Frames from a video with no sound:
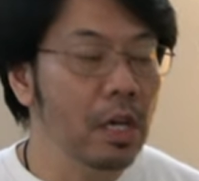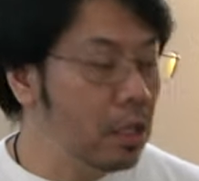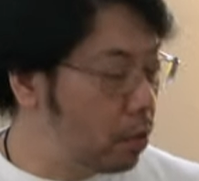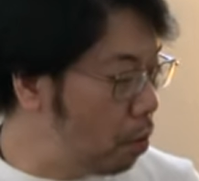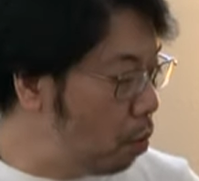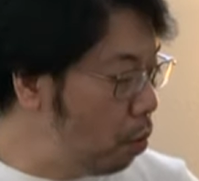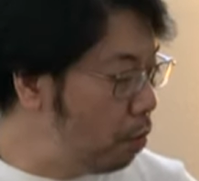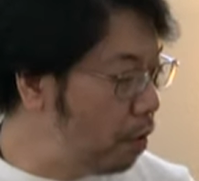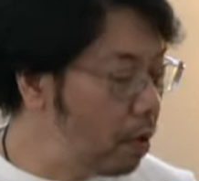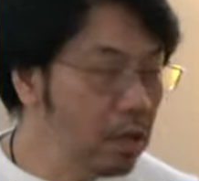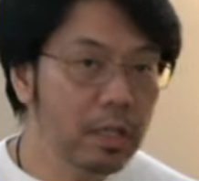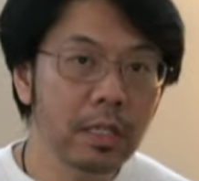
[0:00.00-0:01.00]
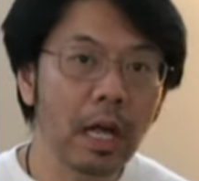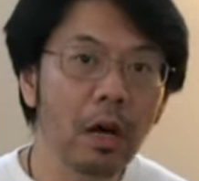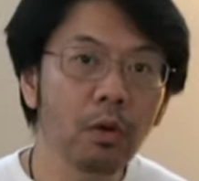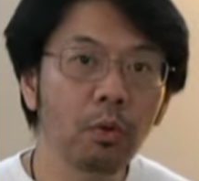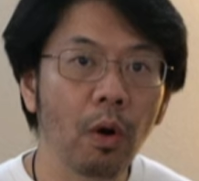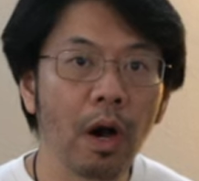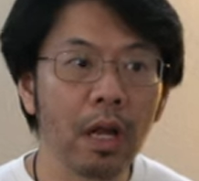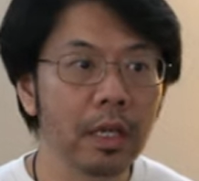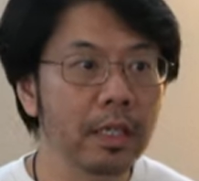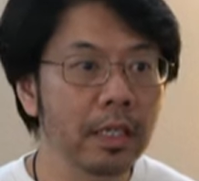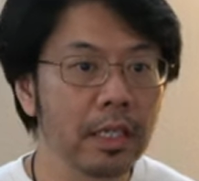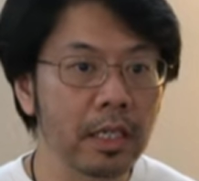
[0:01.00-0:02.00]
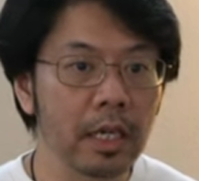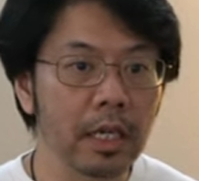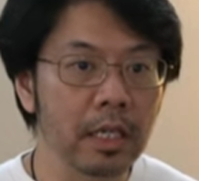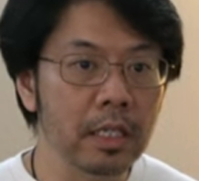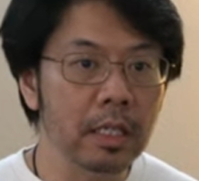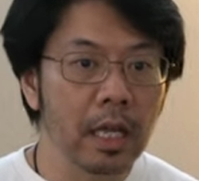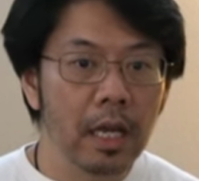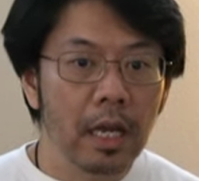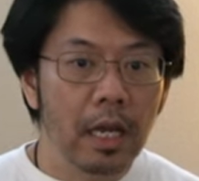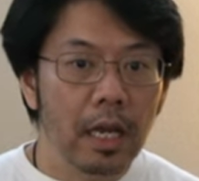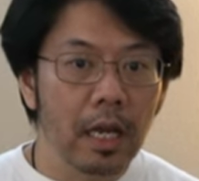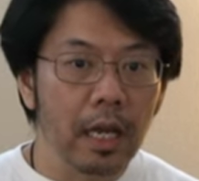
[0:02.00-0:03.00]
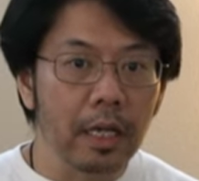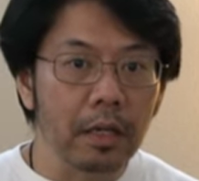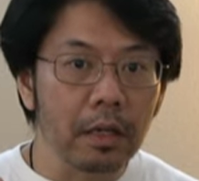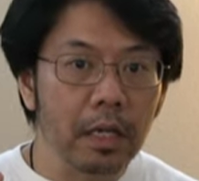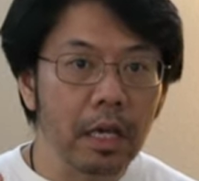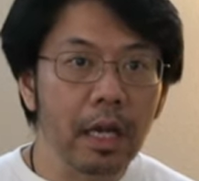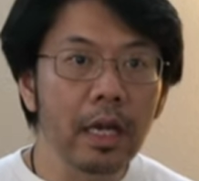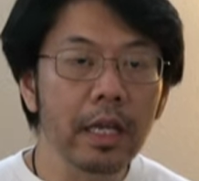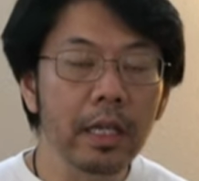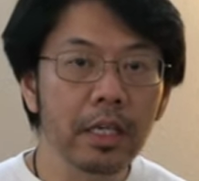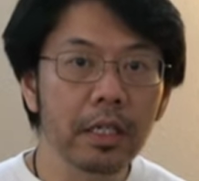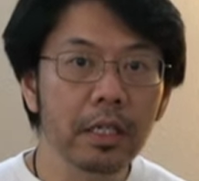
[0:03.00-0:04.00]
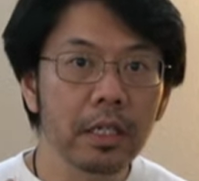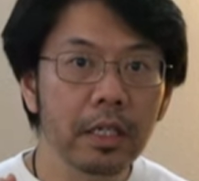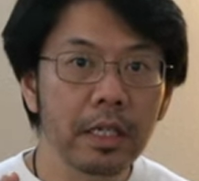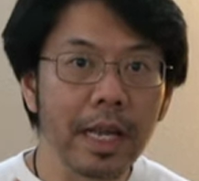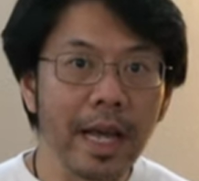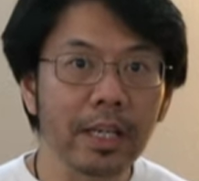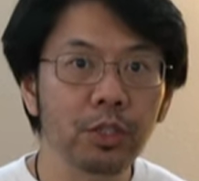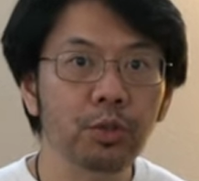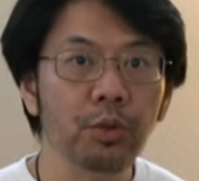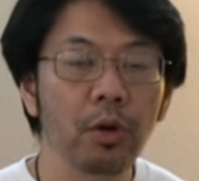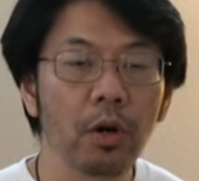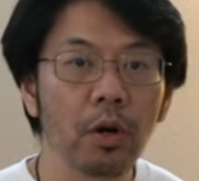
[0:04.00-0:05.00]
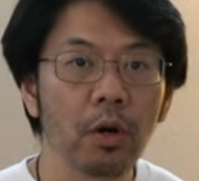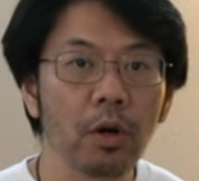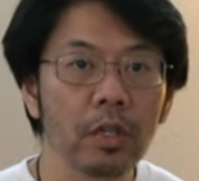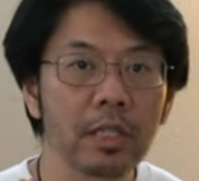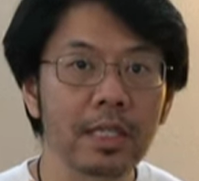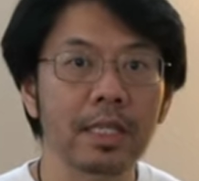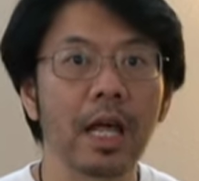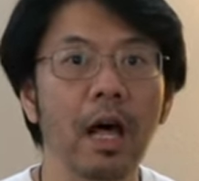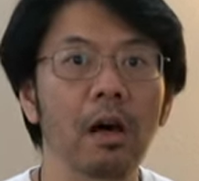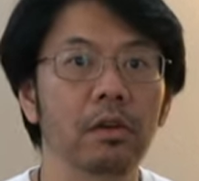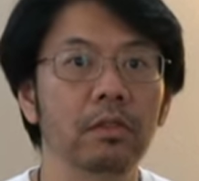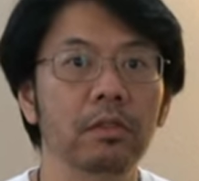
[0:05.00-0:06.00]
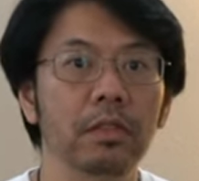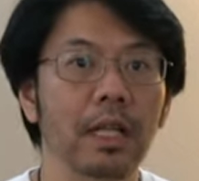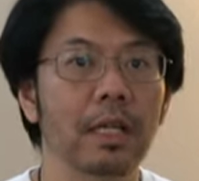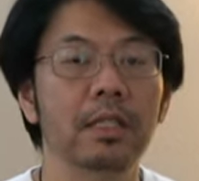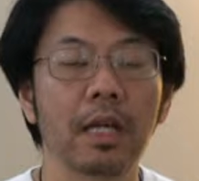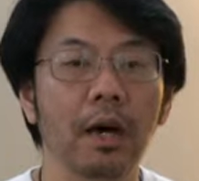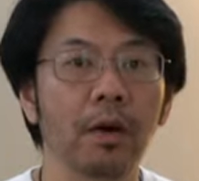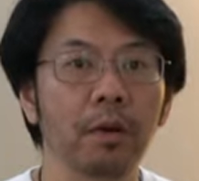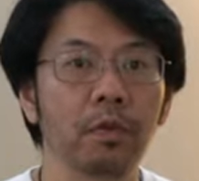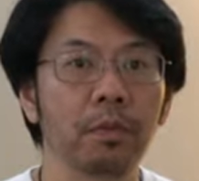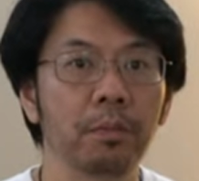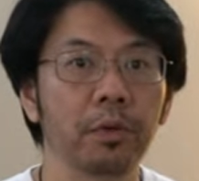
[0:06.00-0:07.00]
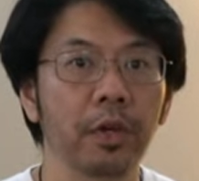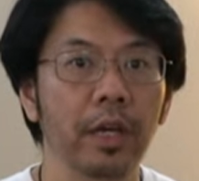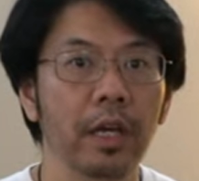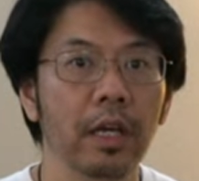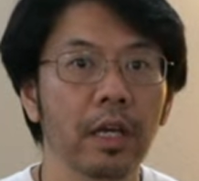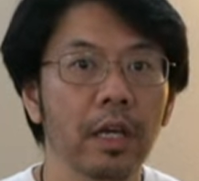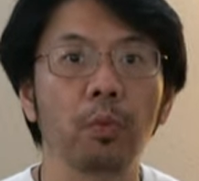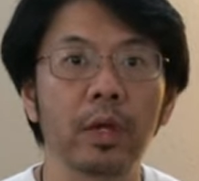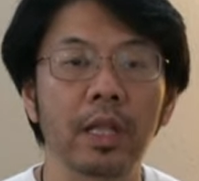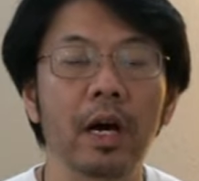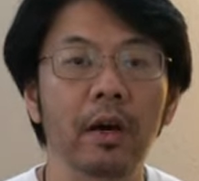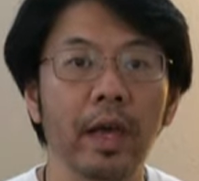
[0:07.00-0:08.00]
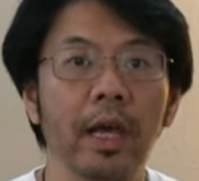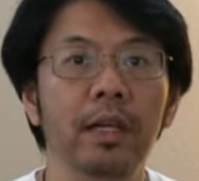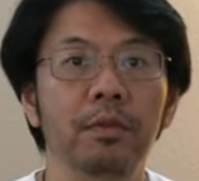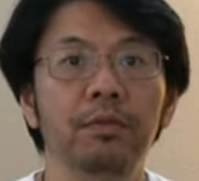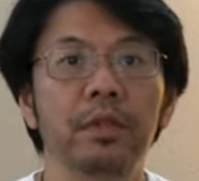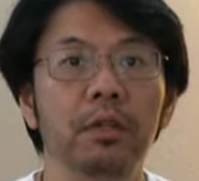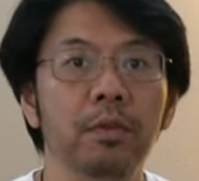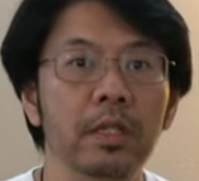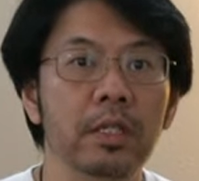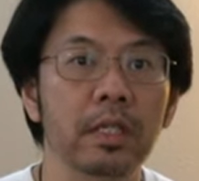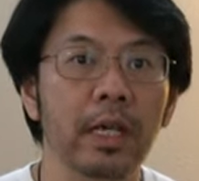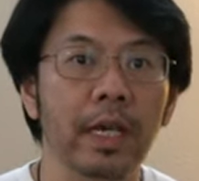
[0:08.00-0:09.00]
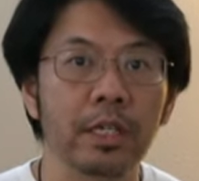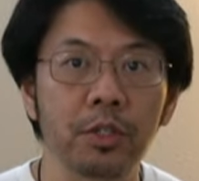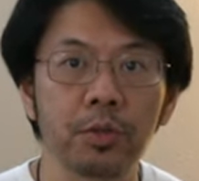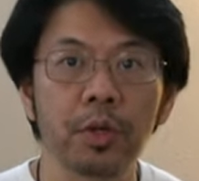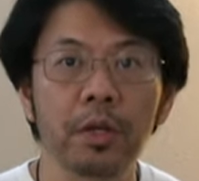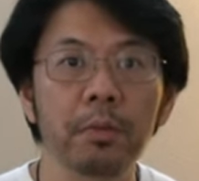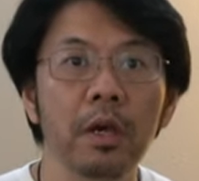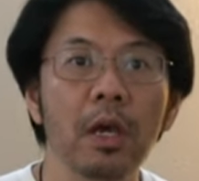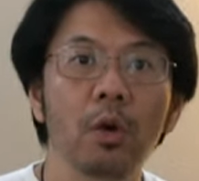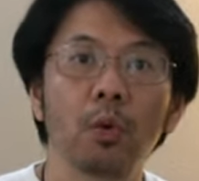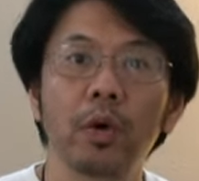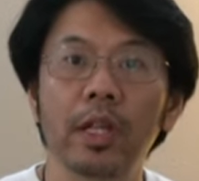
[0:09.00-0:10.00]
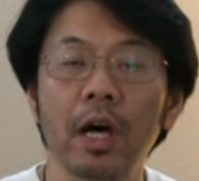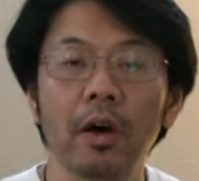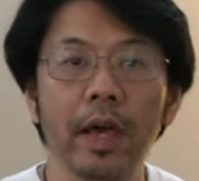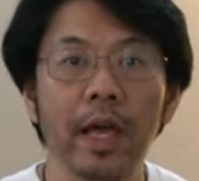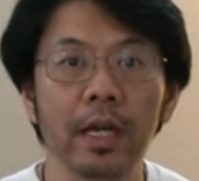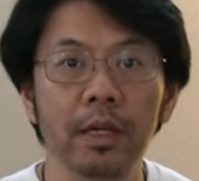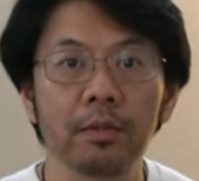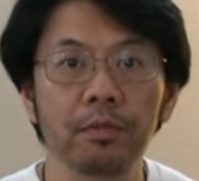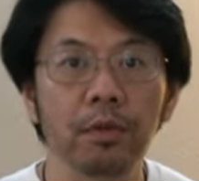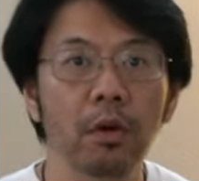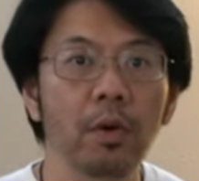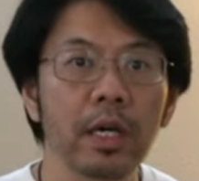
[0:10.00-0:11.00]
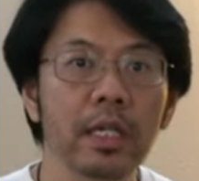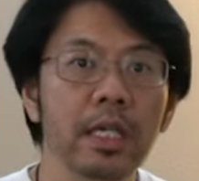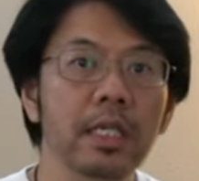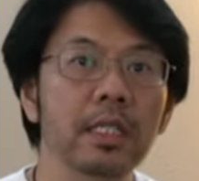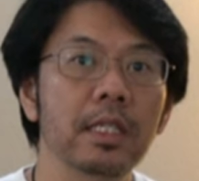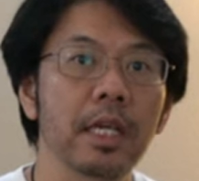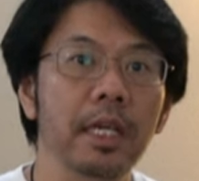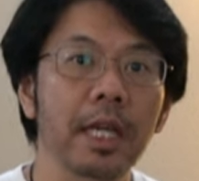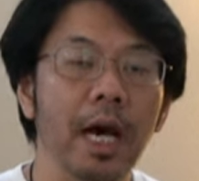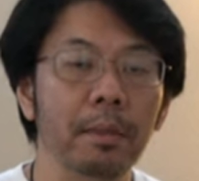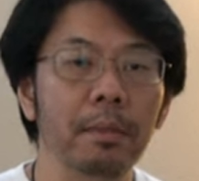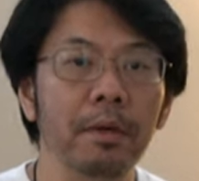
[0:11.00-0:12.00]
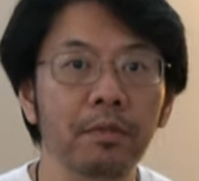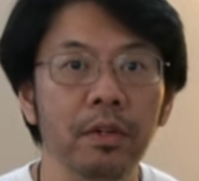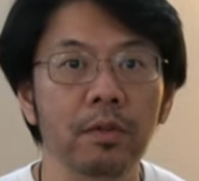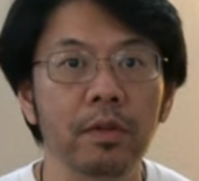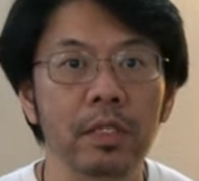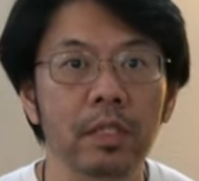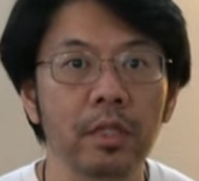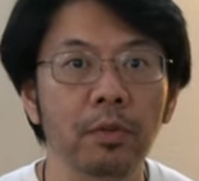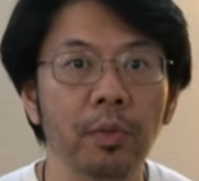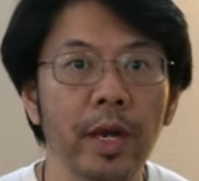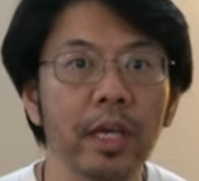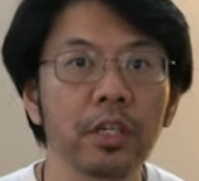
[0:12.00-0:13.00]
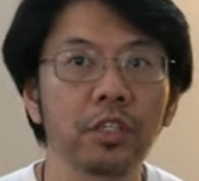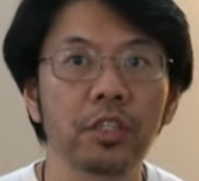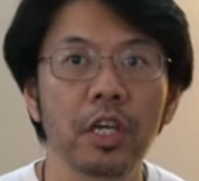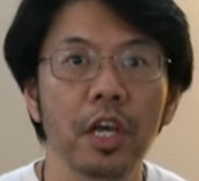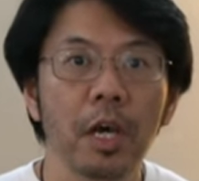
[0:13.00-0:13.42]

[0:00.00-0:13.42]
So overall sound quality is like clean natural sound. That's how I would put it. Without any frequency extreme, without any forwardness in upper frequency range.